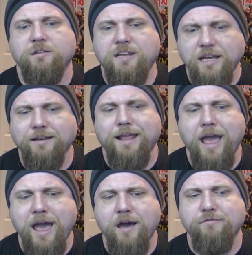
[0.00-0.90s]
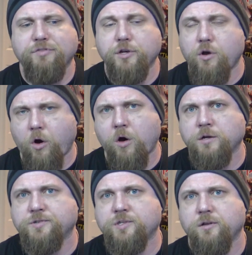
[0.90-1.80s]
Didn't have the
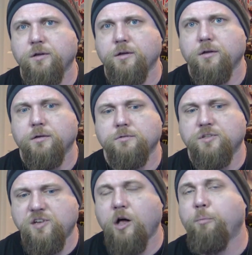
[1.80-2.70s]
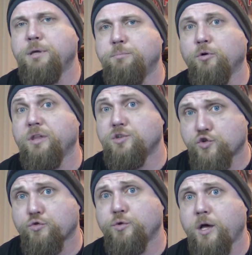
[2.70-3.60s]
nards to tell people they
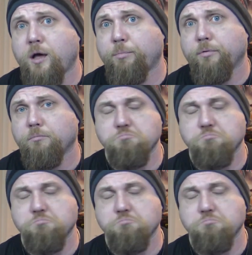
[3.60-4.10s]
screwed up.